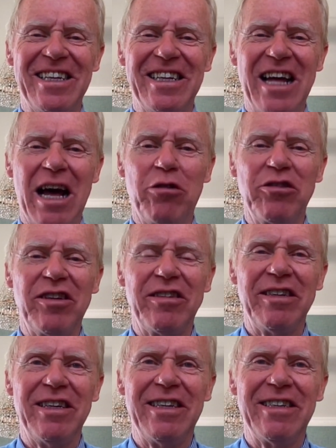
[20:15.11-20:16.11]
How is
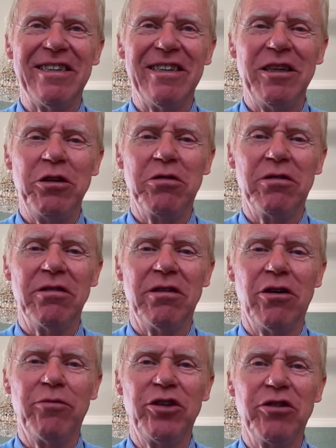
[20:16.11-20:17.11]
it in your
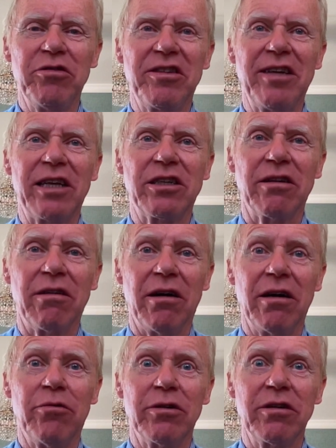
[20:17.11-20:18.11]
home jurisdiction,
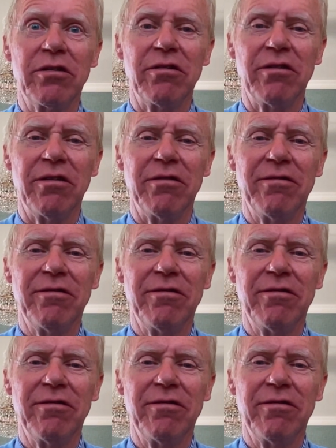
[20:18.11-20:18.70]
I wanted to know?